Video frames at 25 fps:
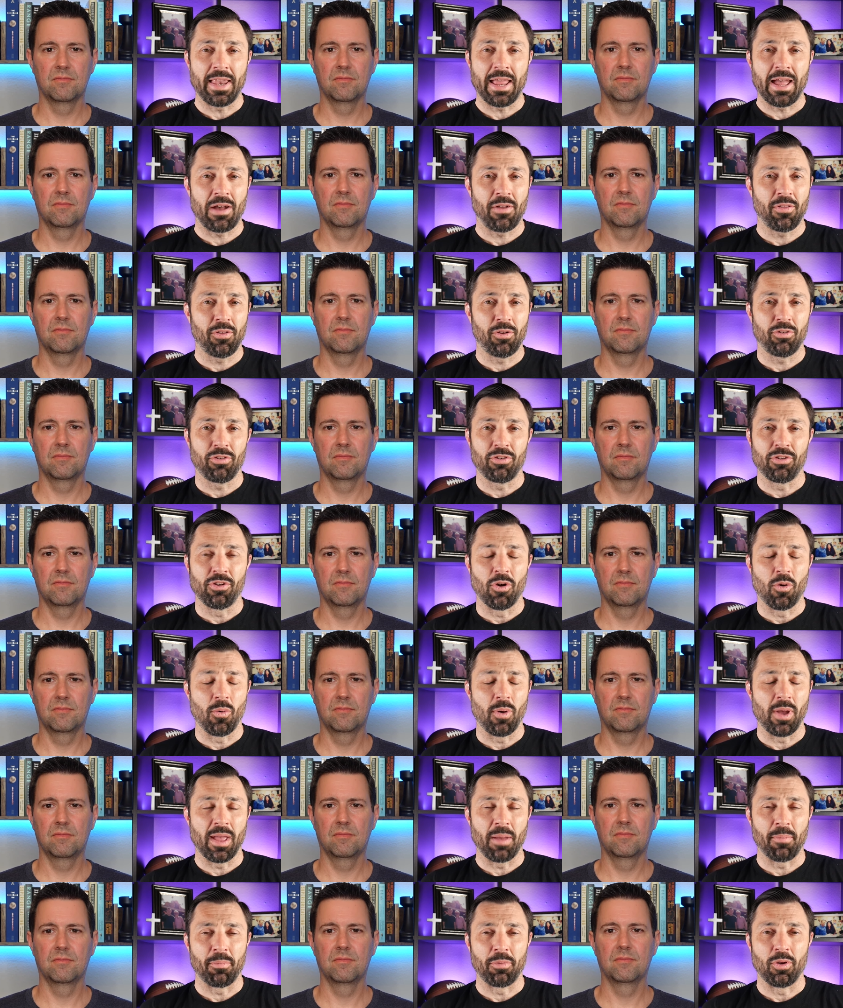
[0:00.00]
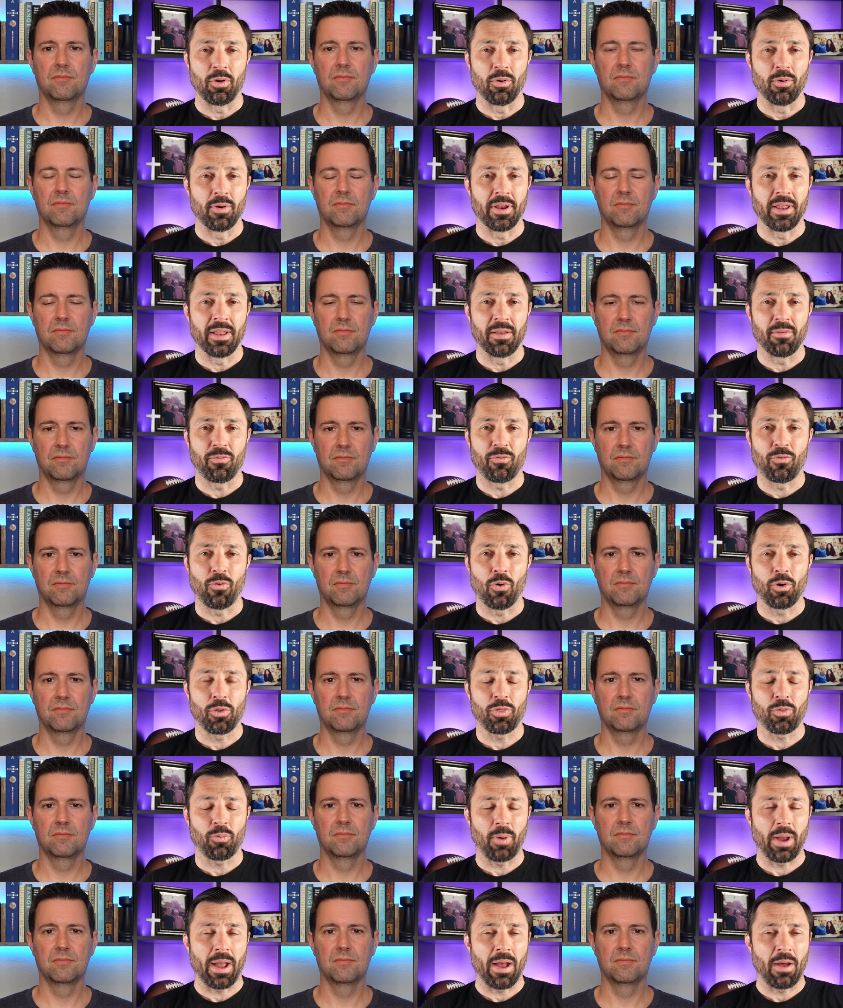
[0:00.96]
Speaker 1: Now there's no way I'm doing it.
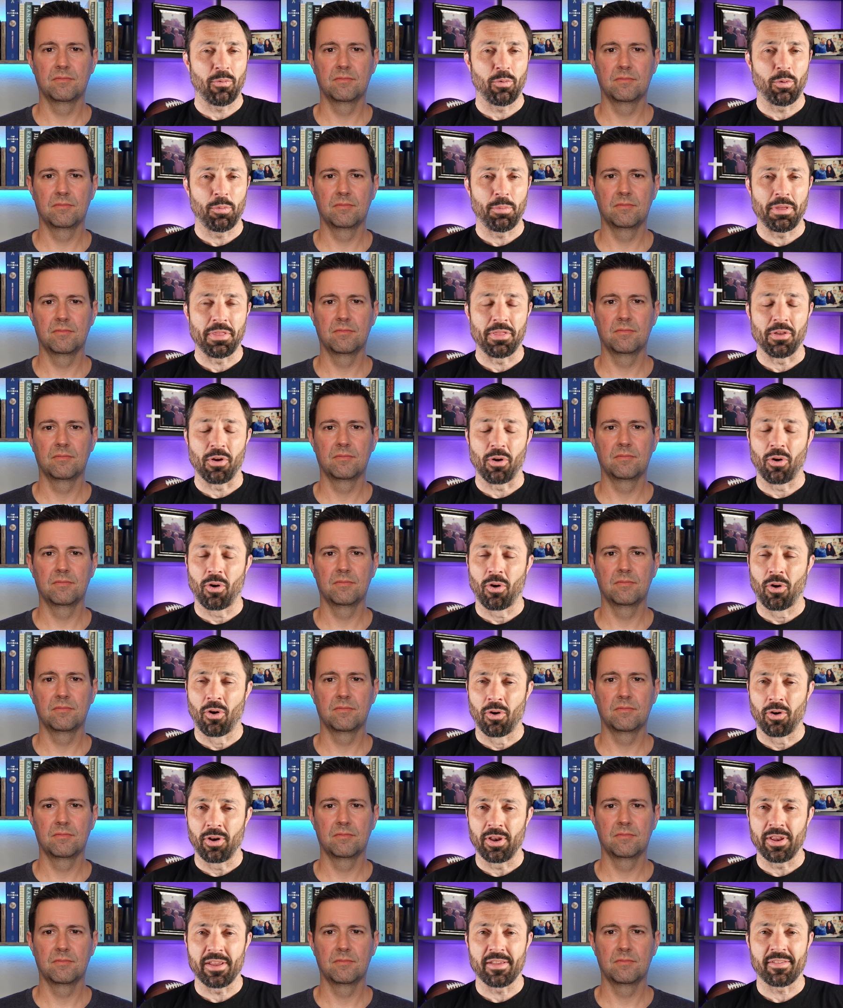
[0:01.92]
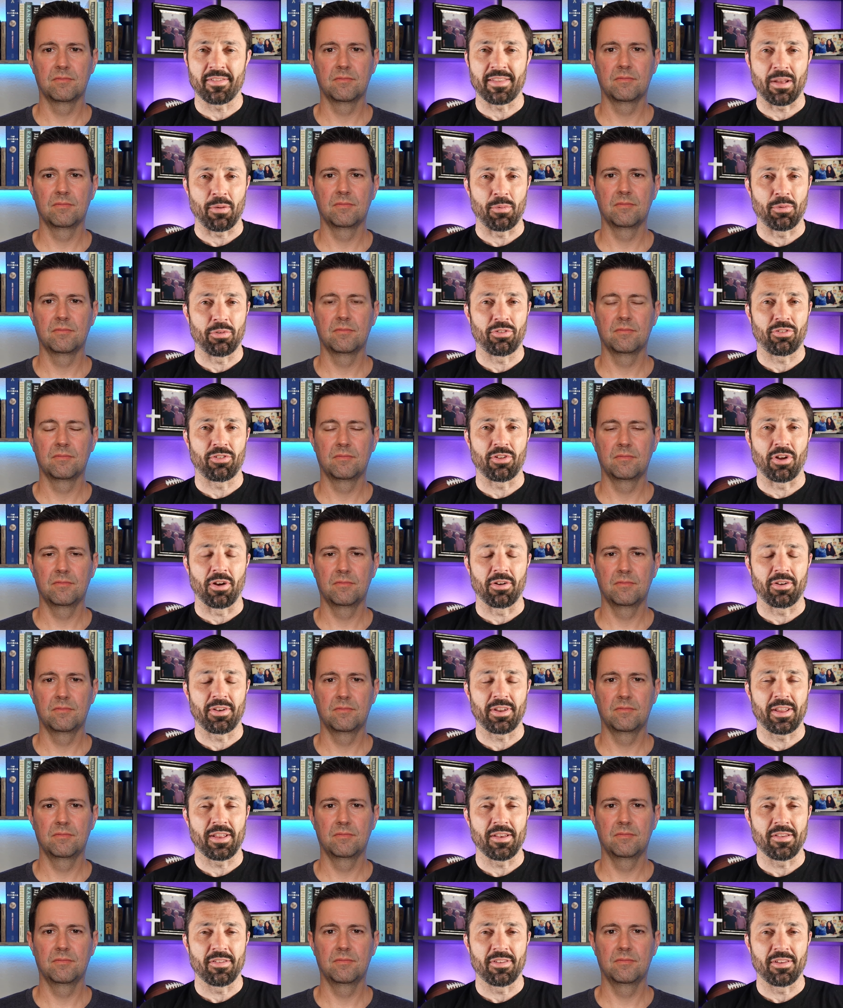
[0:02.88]
Fourth round would be the earliest I would
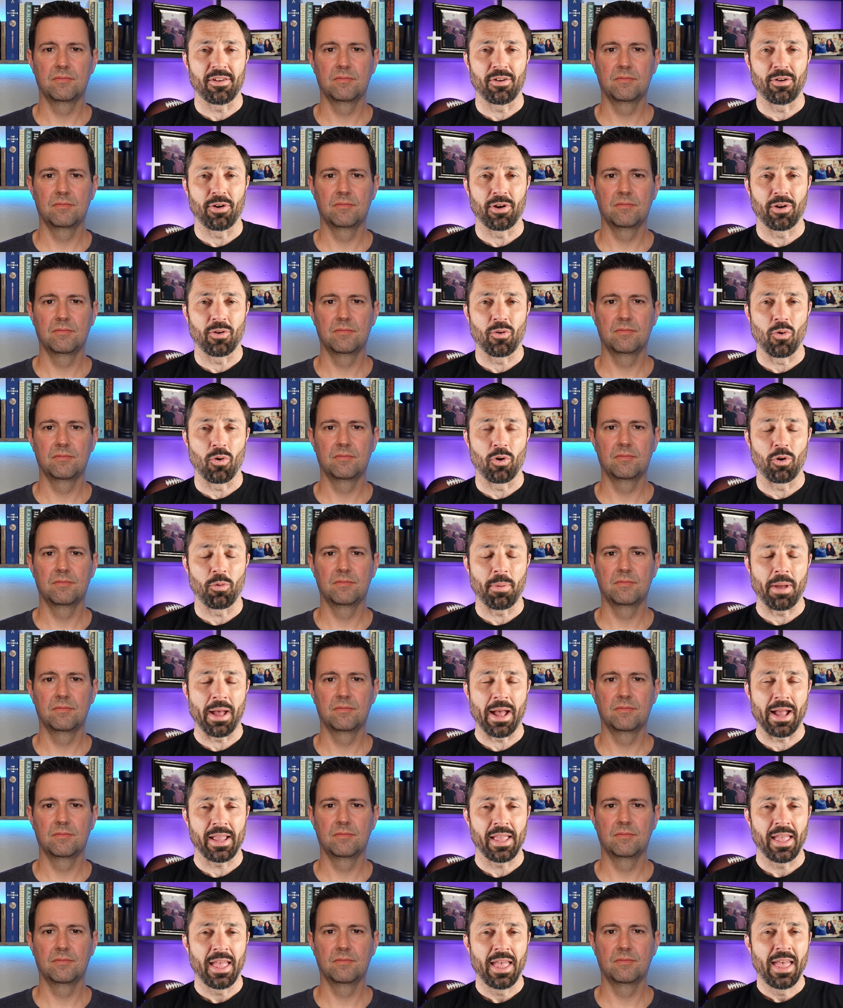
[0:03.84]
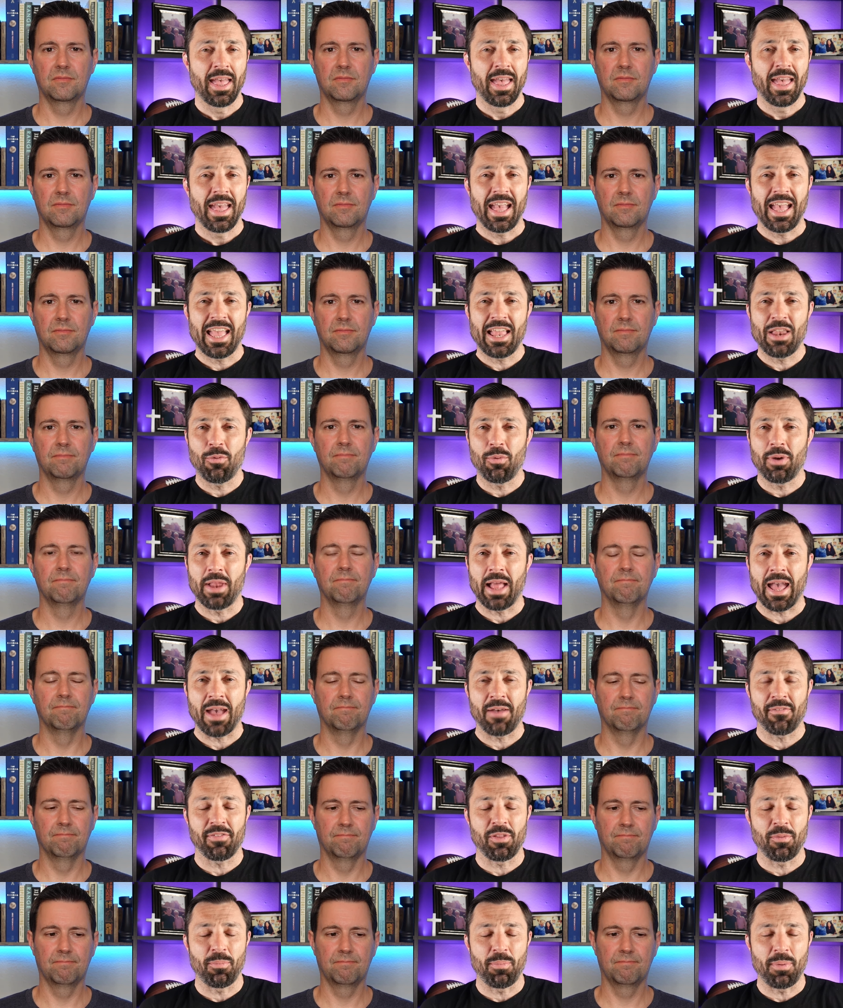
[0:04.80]
start to consider a quarterback, and it would
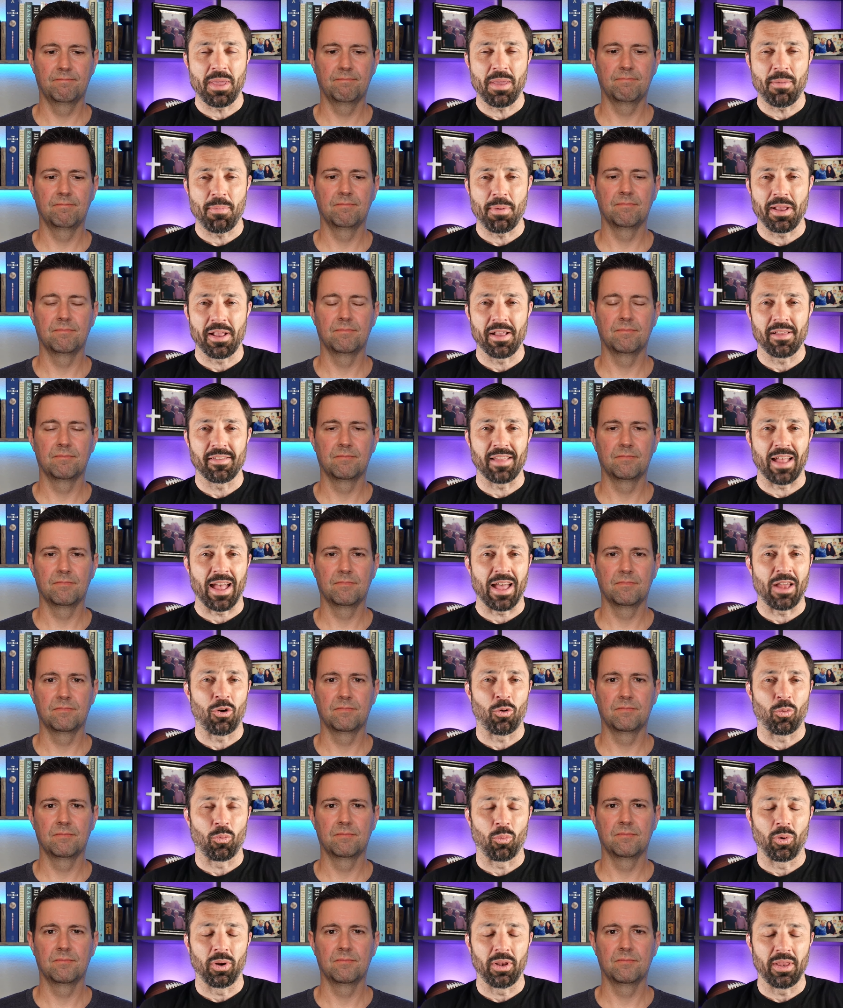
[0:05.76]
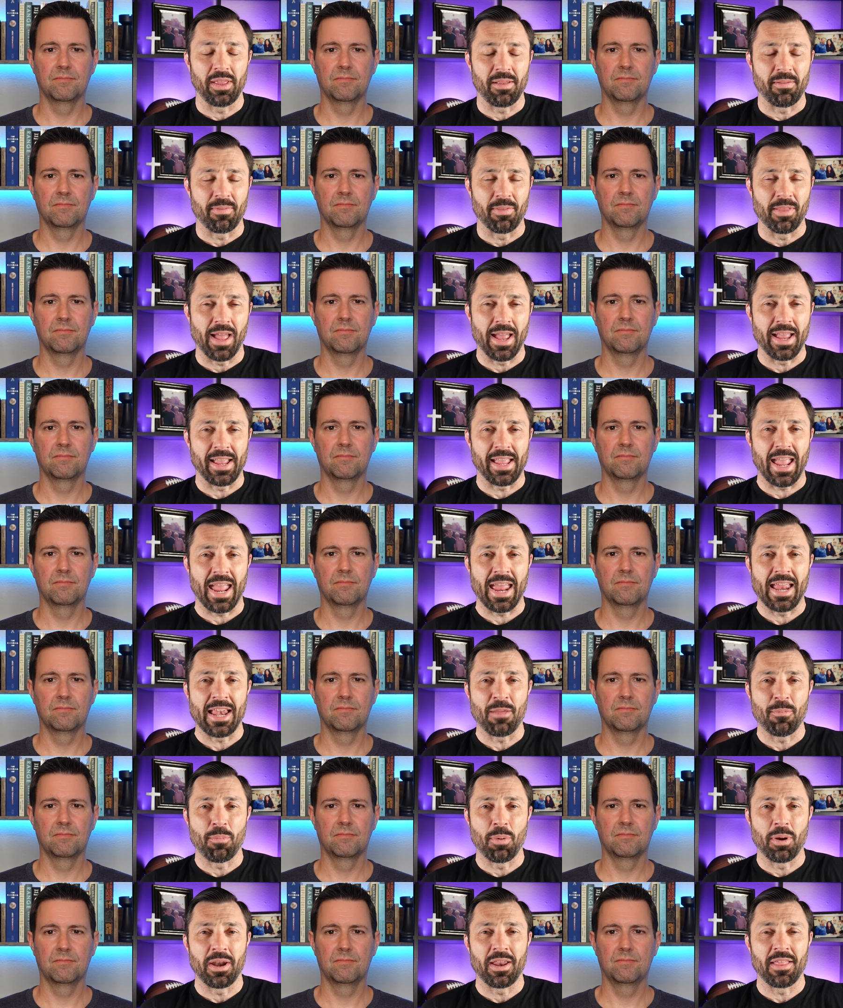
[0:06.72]
have to be because I don't really like
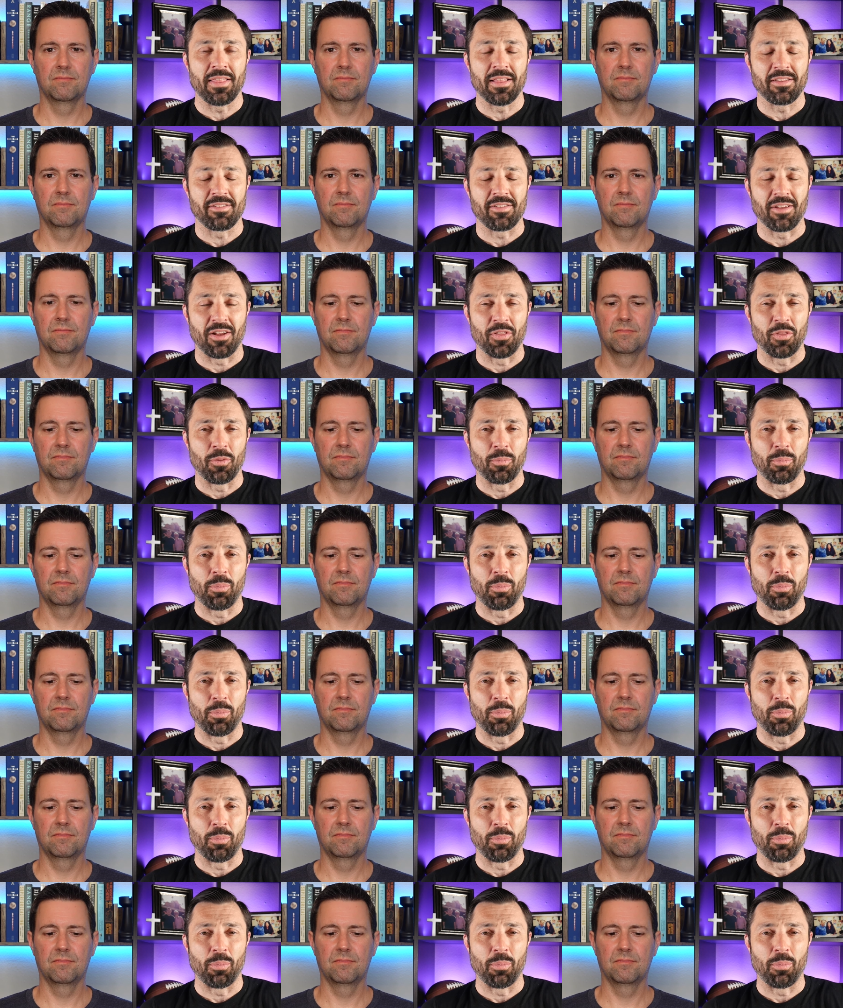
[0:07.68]
anybody that's on the